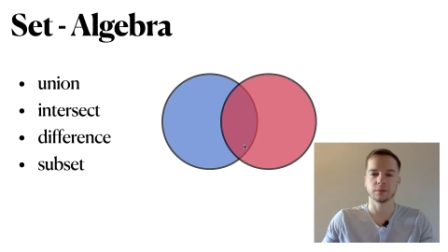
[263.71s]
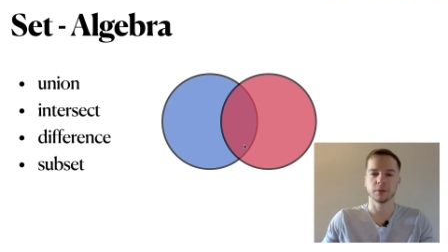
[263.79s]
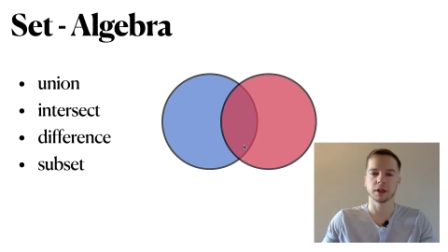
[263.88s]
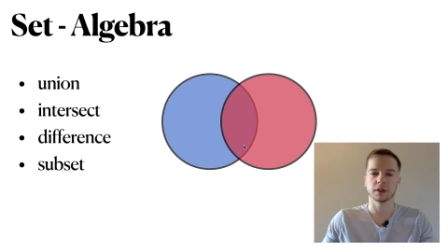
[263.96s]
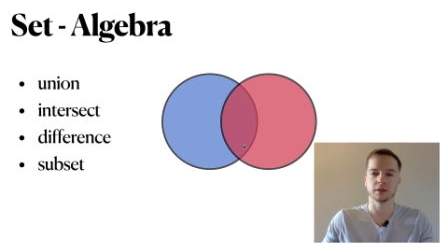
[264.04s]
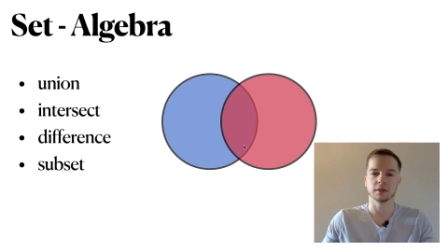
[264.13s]

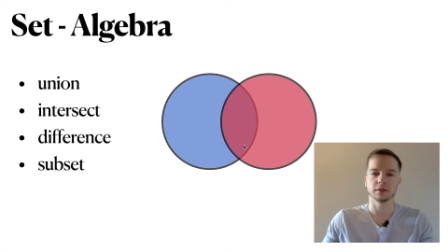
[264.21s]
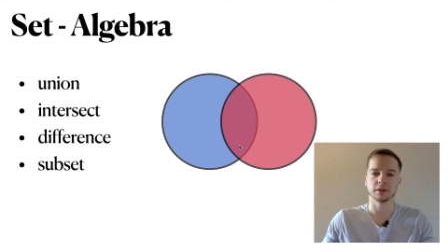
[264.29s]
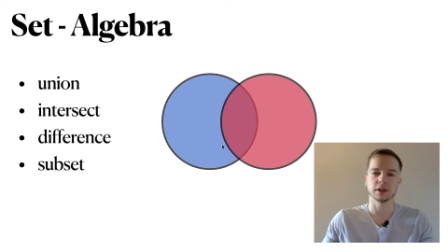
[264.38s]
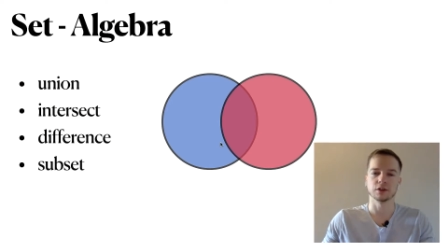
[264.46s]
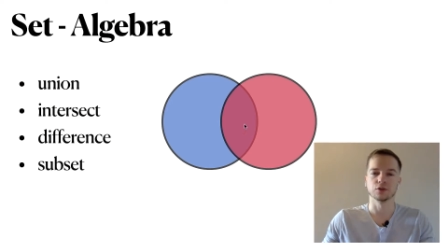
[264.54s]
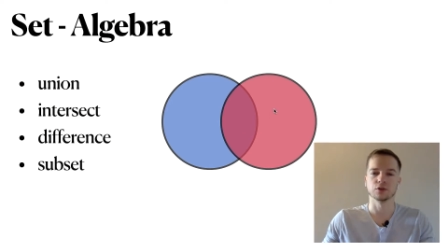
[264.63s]
but
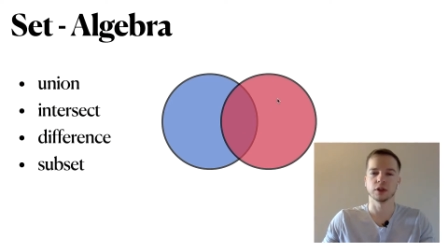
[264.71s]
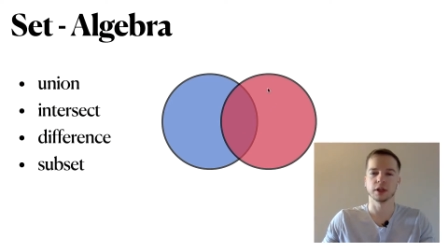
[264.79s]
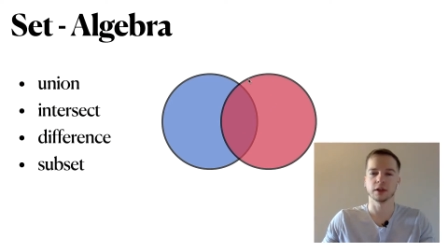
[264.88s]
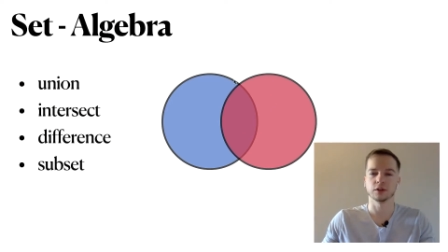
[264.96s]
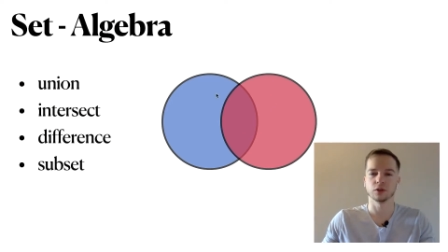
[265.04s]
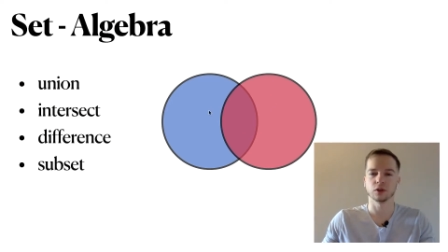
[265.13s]
they're
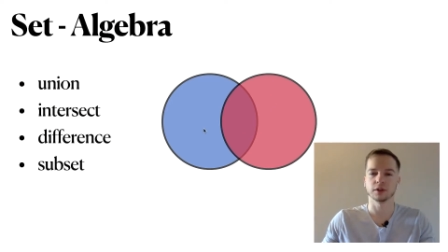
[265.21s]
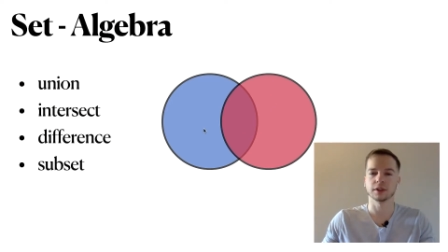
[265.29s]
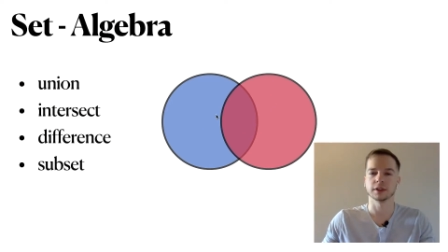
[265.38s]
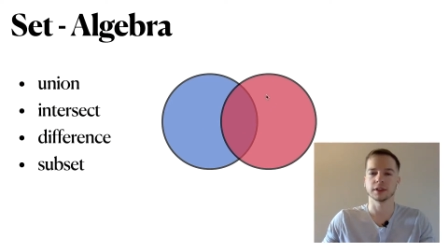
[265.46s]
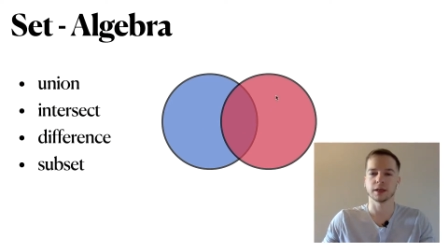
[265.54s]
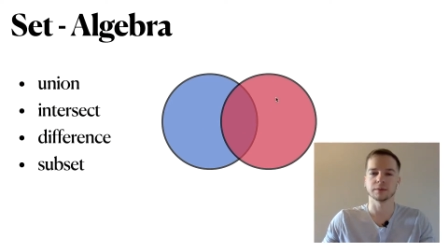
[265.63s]
usually not the
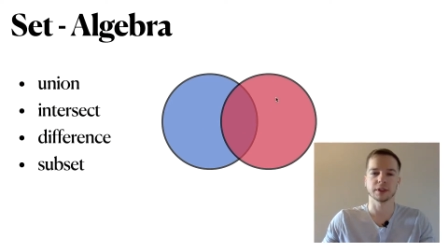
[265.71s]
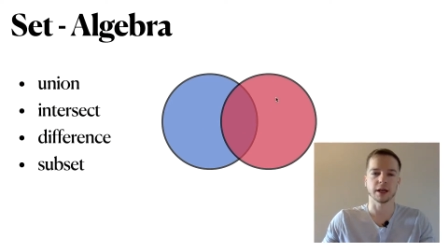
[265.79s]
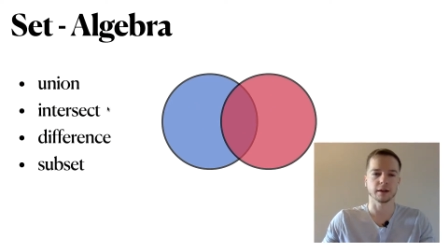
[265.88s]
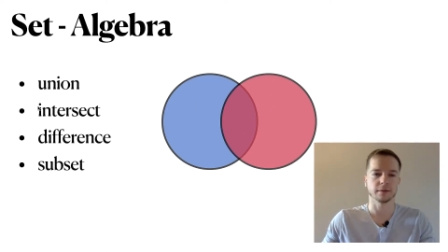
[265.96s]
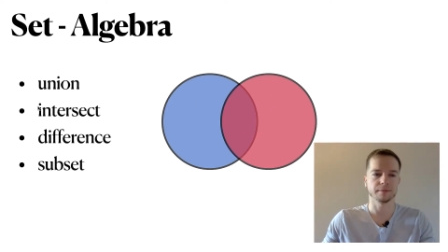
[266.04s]
same set.